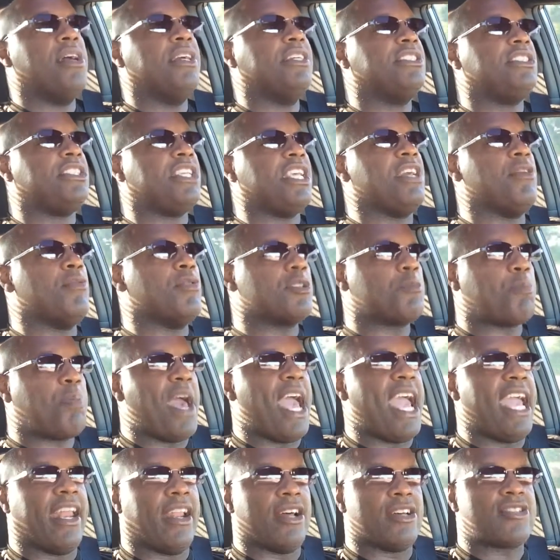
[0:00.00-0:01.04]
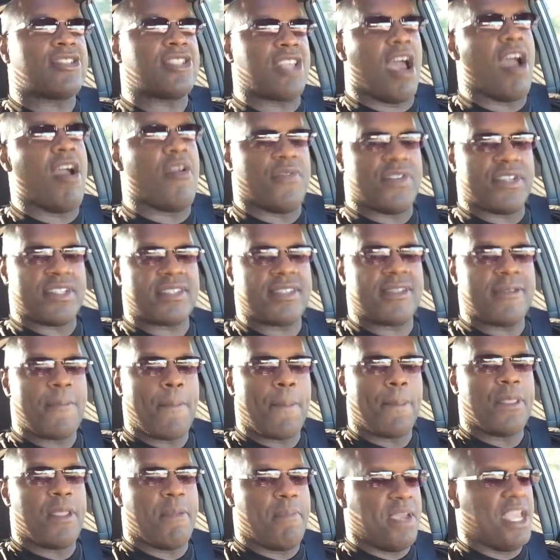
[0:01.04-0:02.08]
She was paid a service
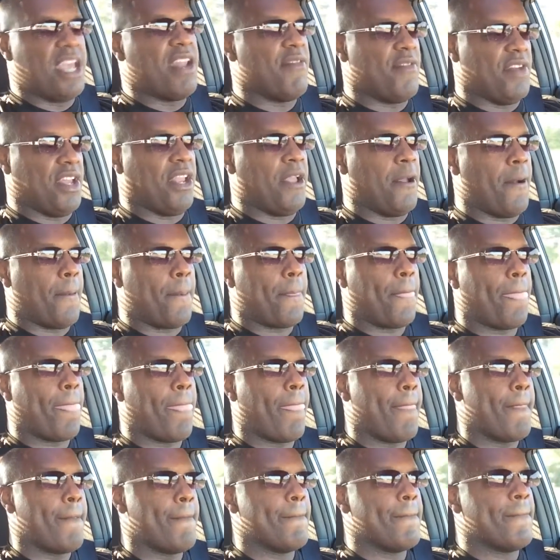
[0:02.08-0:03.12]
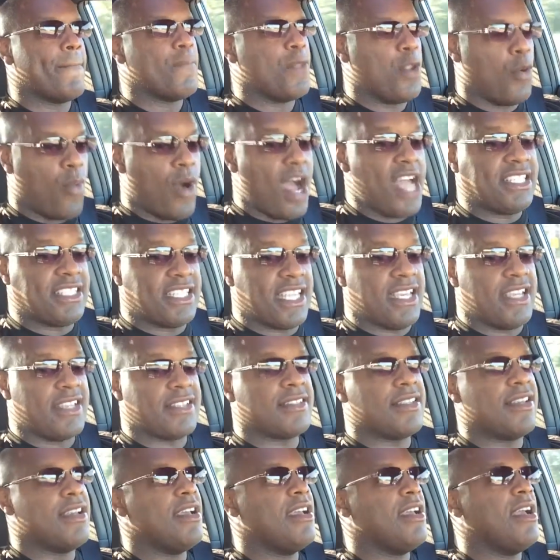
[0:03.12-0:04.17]
to be in a video. And watch this.
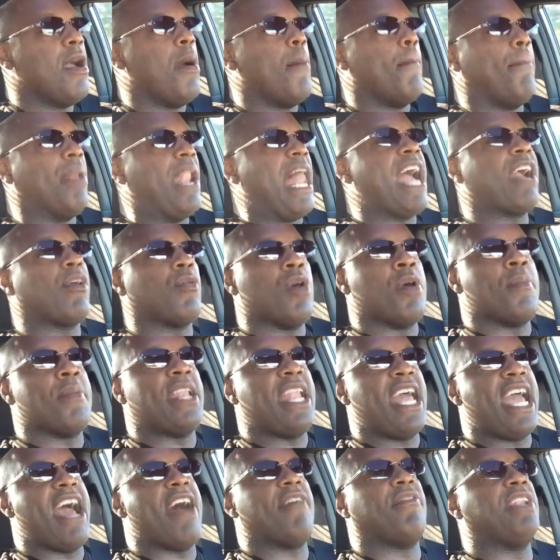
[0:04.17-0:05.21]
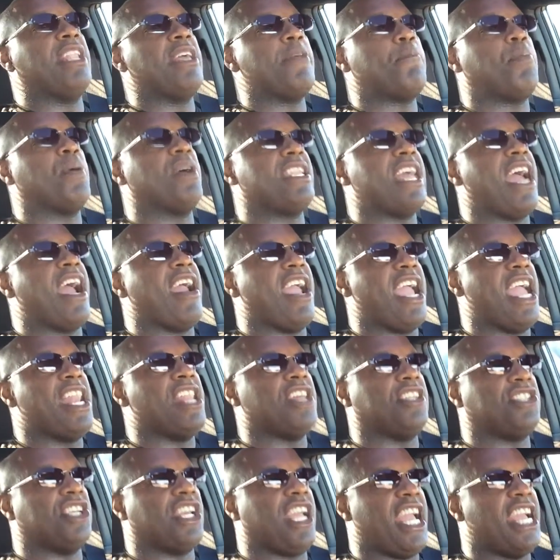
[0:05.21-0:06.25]
Black women heavily put their
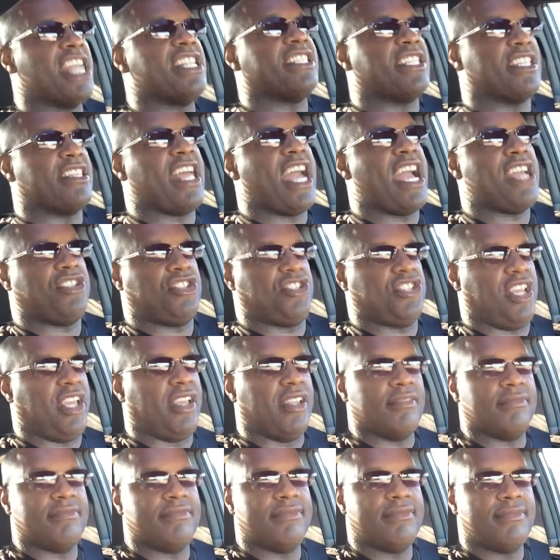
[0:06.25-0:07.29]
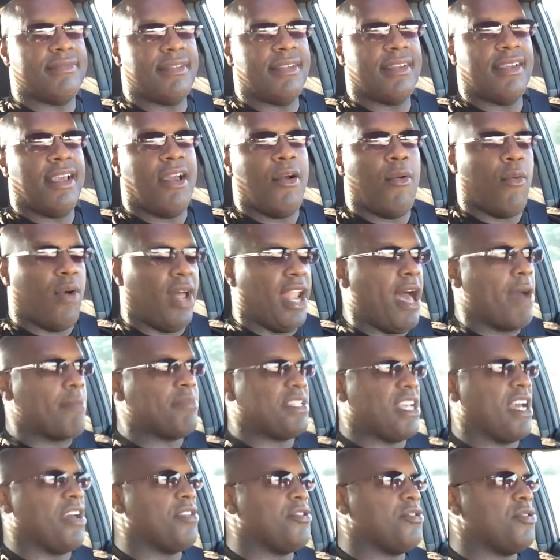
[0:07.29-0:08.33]
energy into that shit. Well, I'm
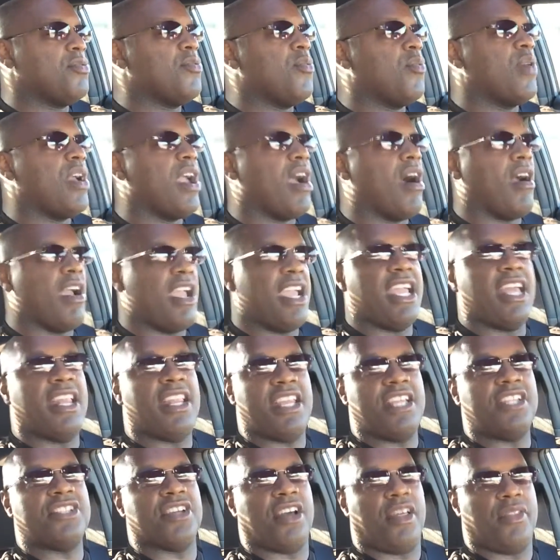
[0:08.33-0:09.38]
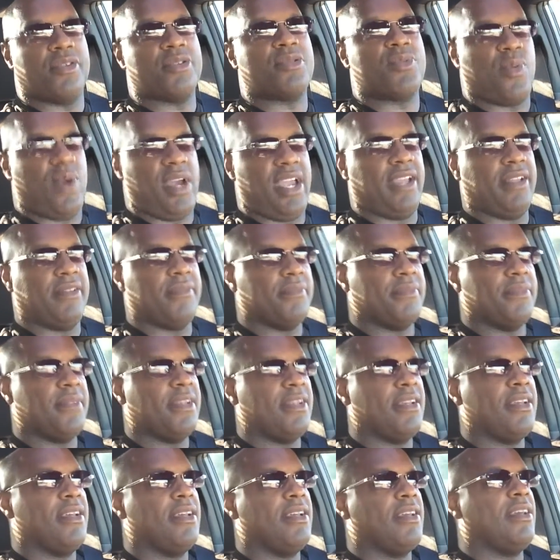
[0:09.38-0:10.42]
telling you, we are in each other's way.
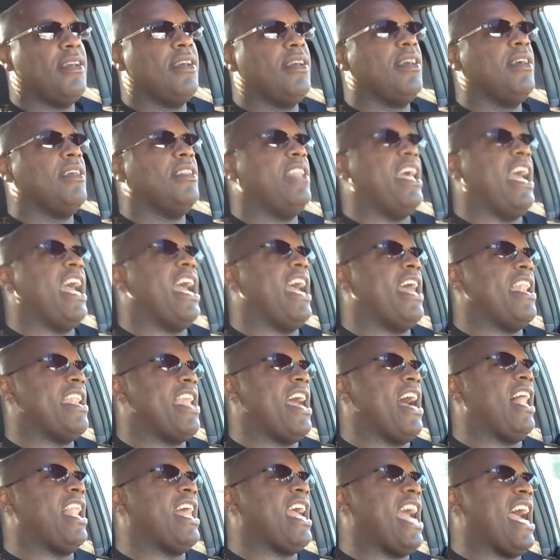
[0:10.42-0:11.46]
Then Nelly